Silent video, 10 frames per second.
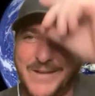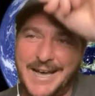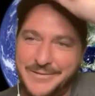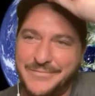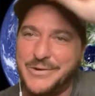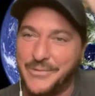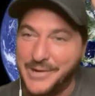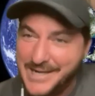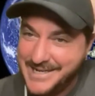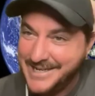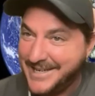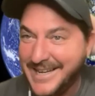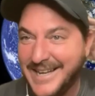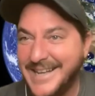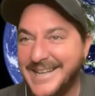out of greed?
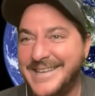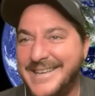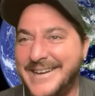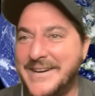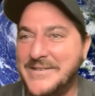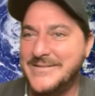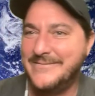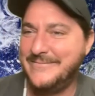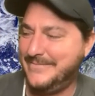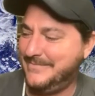You know?